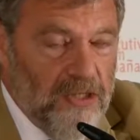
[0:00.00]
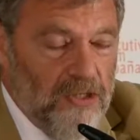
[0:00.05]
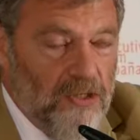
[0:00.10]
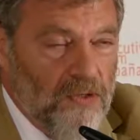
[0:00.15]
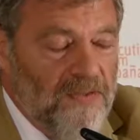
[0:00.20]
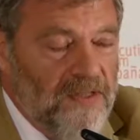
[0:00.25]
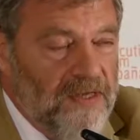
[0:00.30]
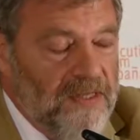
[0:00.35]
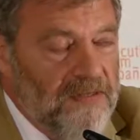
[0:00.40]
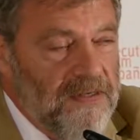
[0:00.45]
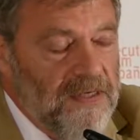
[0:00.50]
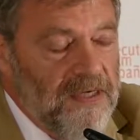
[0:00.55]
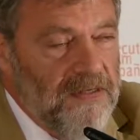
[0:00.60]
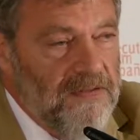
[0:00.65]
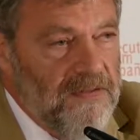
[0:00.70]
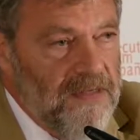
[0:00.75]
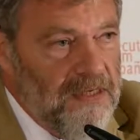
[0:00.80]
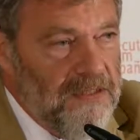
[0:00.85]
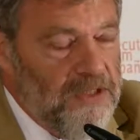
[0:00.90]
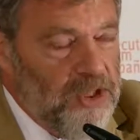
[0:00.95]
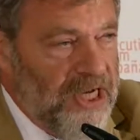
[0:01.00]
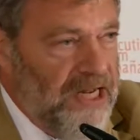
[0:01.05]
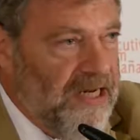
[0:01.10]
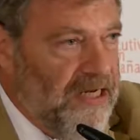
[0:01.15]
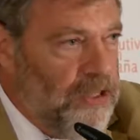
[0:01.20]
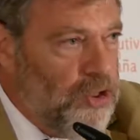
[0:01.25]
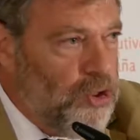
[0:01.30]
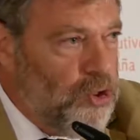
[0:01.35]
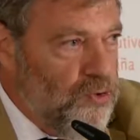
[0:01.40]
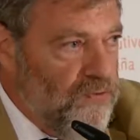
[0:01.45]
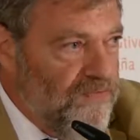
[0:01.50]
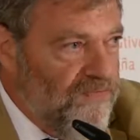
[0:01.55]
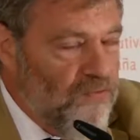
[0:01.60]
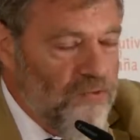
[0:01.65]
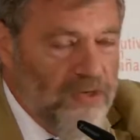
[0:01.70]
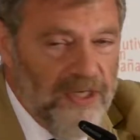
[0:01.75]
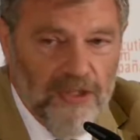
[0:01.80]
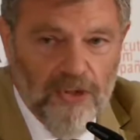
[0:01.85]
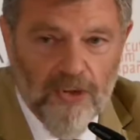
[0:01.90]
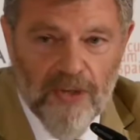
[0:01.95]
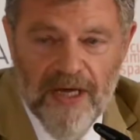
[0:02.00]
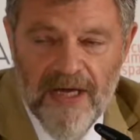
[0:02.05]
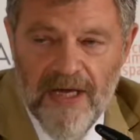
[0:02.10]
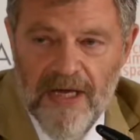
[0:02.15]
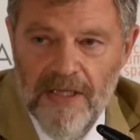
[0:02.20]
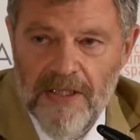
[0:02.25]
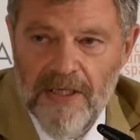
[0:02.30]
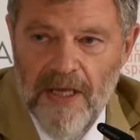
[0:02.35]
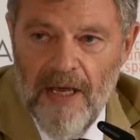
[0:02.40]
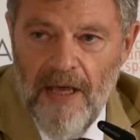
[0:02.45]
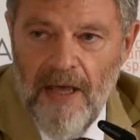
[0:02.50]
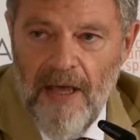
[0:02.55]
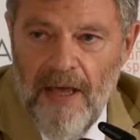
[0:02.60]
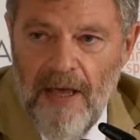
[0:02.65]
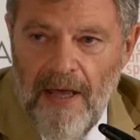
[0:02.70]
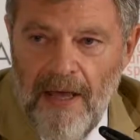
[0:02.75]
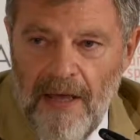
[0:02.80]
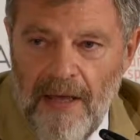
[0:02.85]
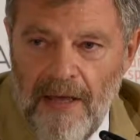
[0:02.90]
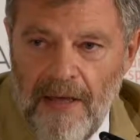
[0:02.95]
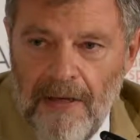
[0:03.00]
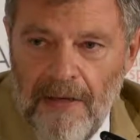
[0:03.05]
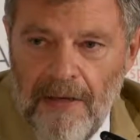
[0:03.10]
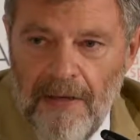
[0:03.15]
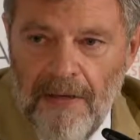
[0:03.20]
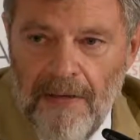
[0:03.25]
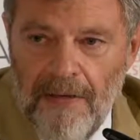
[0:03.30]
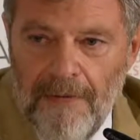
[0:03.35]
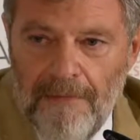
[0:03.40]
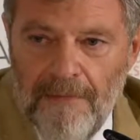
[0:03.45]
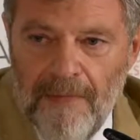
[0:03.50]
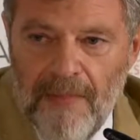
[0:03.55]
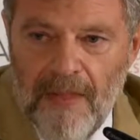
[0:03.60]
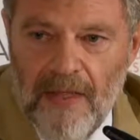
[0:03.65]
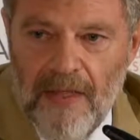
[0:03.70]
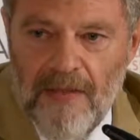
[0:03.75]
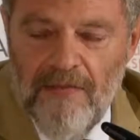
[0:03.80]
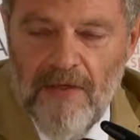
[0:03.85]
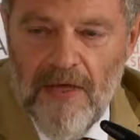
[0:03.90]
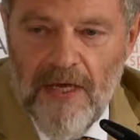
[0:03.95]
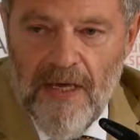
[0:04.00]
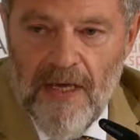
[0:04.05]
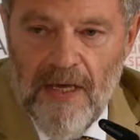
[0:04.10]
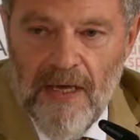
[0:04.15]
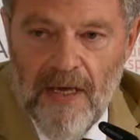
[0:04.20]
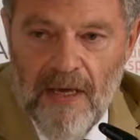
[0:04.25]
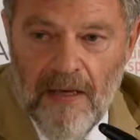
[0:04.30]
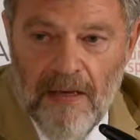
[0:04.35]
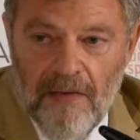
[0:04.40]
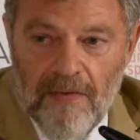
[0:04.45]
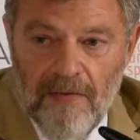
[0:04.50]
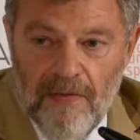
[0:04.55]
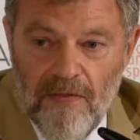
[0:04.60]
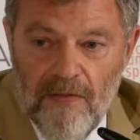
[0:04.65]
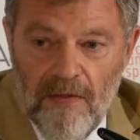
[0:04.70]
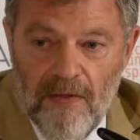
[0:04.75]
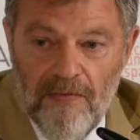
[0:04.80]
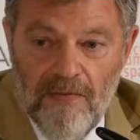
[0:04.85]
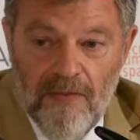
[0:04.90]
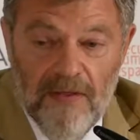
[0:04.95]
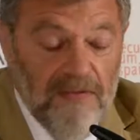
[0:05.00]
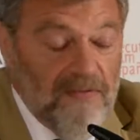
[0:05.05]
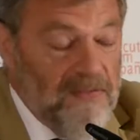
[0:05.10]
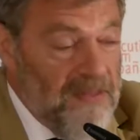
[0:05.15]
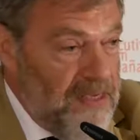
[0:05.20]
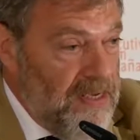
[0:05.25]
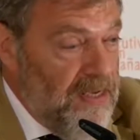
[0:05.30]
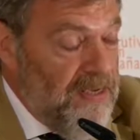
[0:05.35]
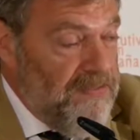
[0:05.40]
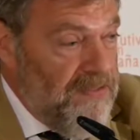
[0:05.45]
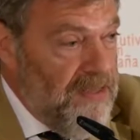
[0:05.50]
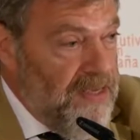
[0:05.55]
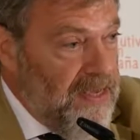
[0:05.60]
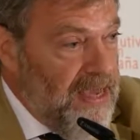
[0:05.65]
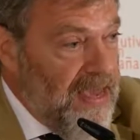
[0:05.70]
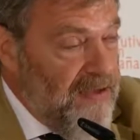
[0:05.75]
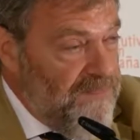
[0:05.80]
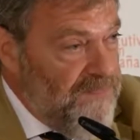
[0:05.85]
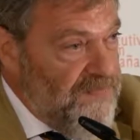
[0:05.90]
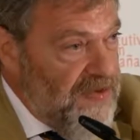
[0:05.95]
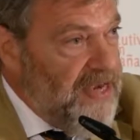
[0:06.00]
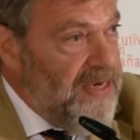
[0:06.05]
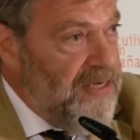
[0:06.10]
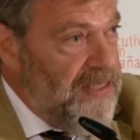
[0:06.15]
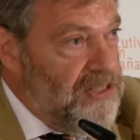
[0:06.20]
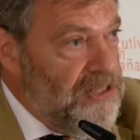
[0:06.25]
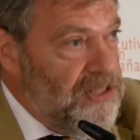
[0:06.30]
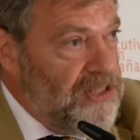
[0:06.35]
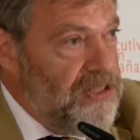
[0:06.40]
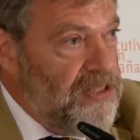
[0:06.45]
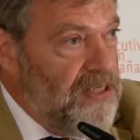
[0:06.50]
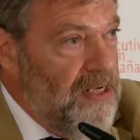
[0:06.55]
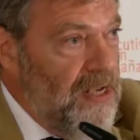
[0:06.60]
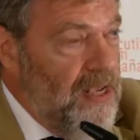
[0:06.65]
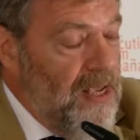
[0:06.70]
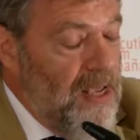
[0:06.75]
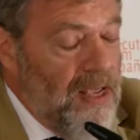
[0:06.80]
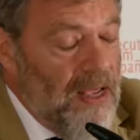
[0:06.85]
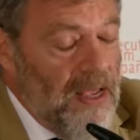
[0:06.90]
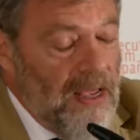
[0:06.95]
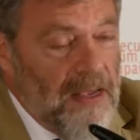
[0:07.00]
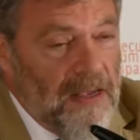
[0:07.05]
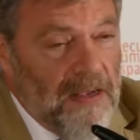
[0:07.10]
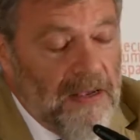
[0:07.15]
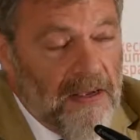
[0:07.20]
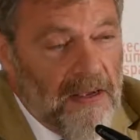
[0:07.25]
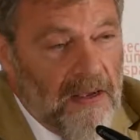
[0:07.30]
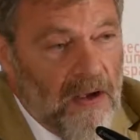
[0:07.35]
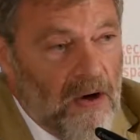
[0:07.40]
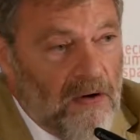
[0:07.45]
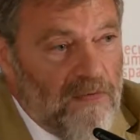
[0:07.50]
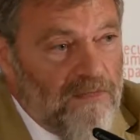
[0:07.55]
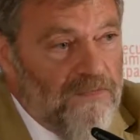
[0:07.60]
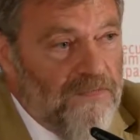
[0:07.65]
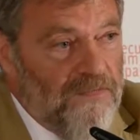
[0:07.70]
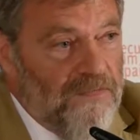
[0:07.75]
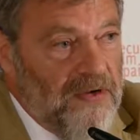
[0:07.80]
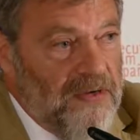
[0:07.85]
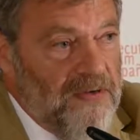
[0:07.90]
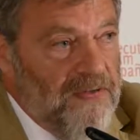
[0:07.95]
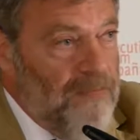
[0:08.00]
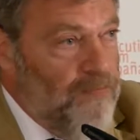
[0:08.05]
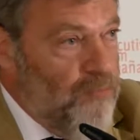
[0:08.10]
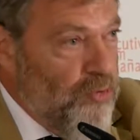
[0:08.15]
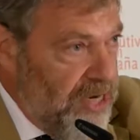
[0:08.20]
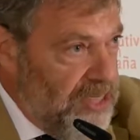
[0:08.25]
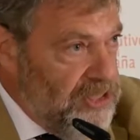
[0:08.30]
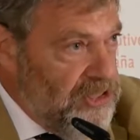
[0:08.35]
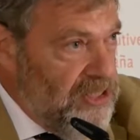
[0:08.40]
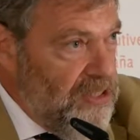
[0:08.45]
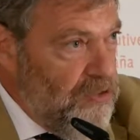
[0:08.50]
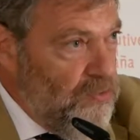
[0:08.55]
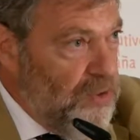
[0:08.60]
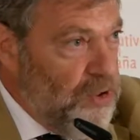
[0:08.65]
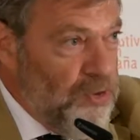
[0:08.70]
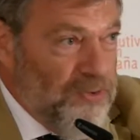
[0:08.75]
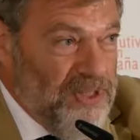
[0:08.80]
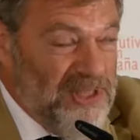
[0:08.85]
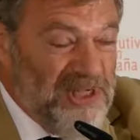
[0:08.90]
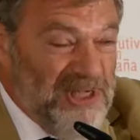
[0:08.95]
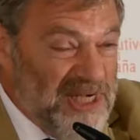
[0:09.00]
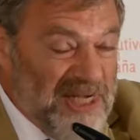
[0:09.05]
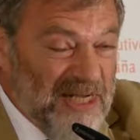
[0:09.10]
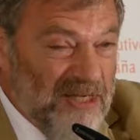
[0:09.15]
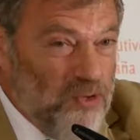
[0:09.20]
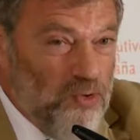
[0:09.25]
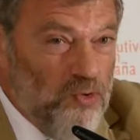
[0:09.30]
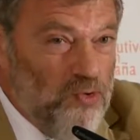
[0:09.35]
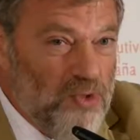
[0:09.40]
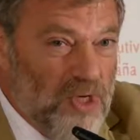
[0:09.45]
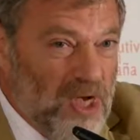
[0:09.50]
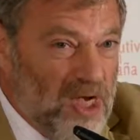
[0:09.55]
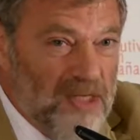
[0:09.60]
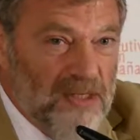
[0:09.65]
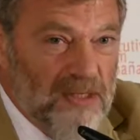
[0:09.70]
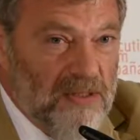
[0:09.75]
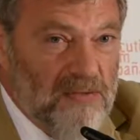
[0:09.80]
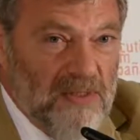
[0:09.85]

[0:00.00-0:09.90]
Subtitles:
You know, the challenge to free trade, the effects of the Brexit, which we still do not.